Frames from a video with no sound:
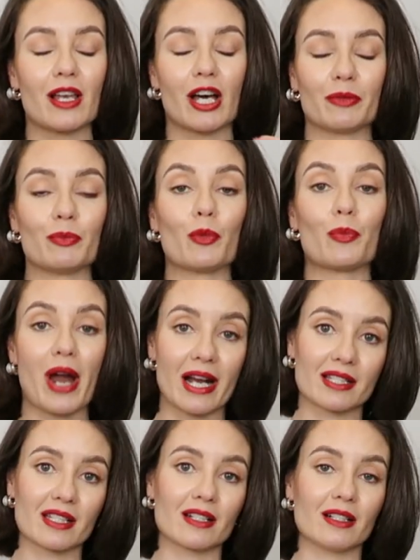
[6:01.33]
a lot more
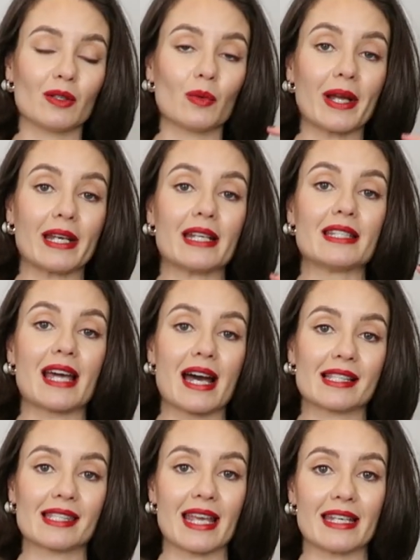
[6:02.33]
practical when it
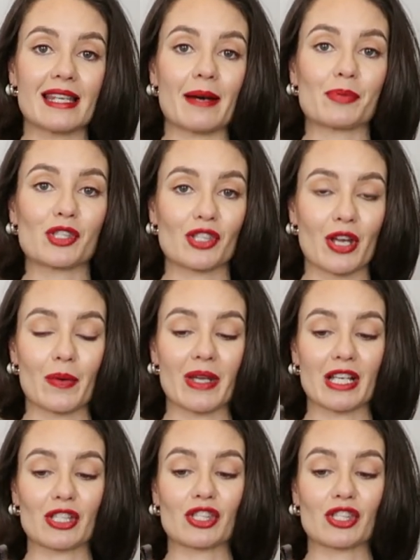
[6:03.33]
does end up snowing.